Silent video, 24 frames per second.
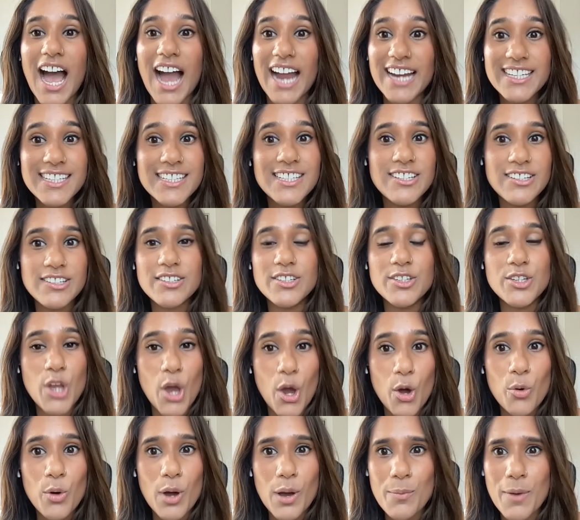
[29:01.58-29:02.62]
I didn't
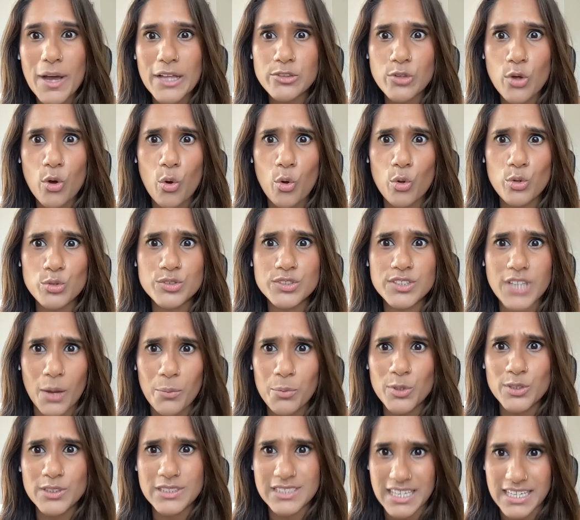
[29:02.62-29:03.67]
know about the whole
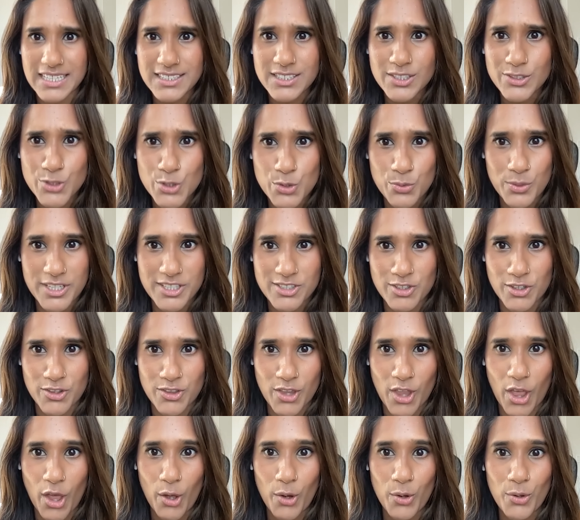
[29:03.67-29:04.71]
double date situation
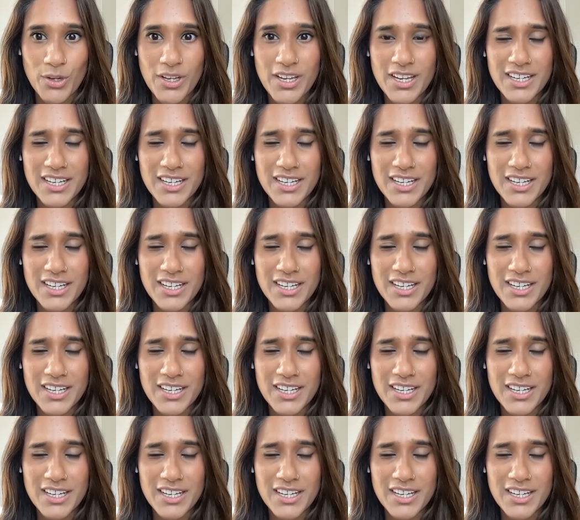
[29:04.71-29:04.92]
though.